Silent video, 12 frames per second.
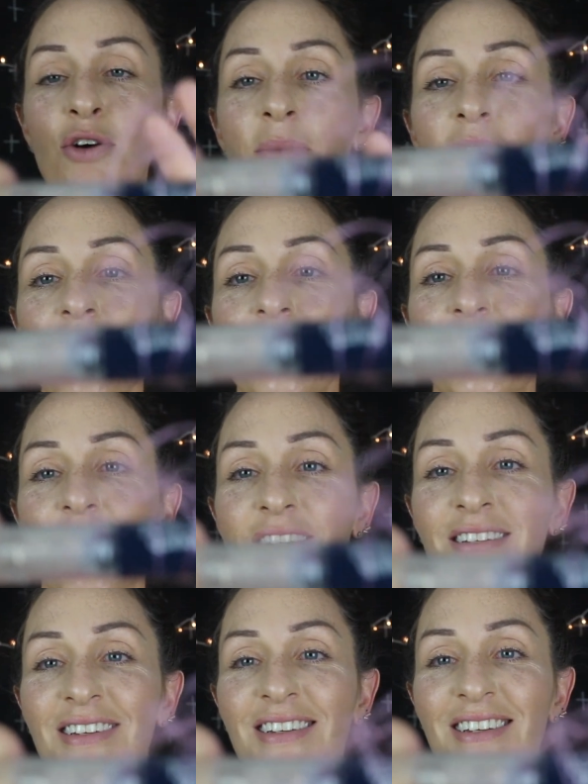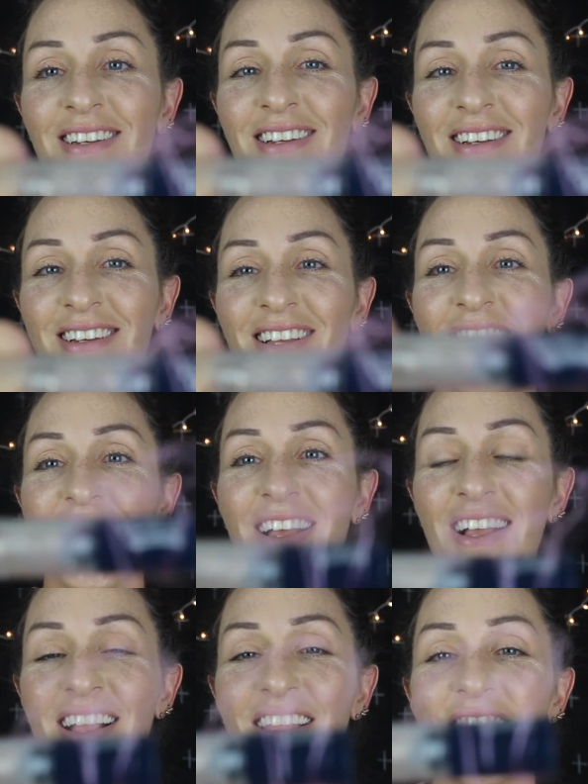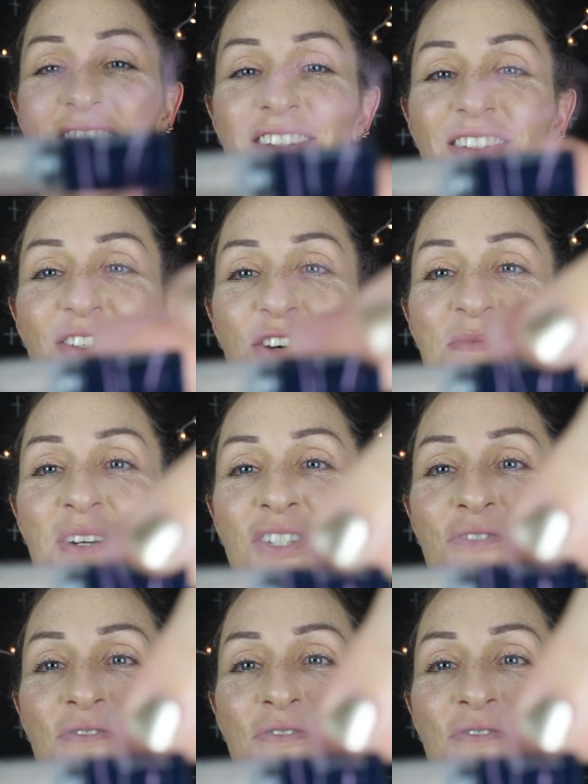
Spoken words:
much. There's so much